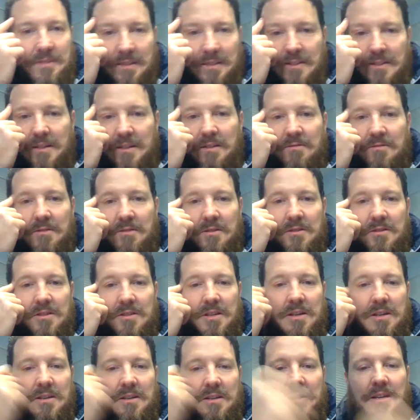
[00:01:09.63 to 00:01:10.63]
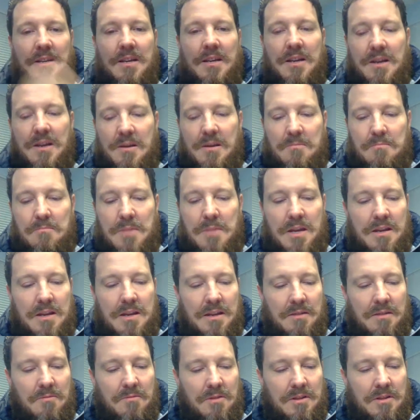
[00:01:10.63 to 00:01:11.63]
Like, say, if there's a
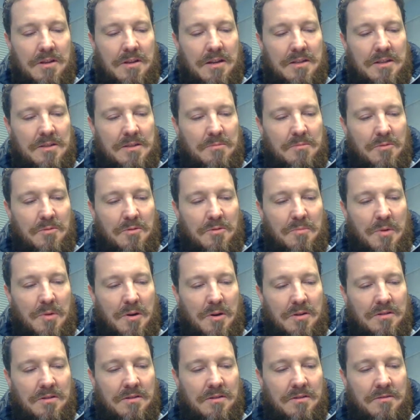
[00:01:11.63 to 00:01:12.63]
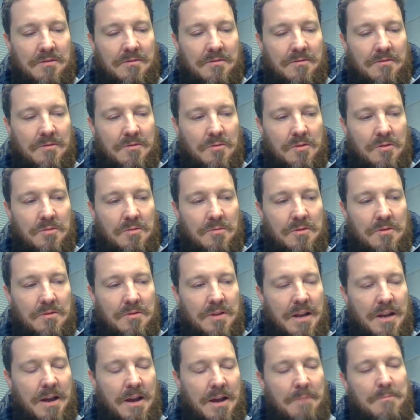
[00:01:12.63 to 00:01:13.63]
meeting with customer or partner, of course we're
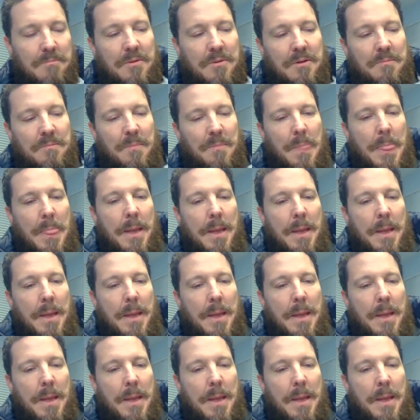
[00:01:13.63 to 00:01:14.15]
doing that. But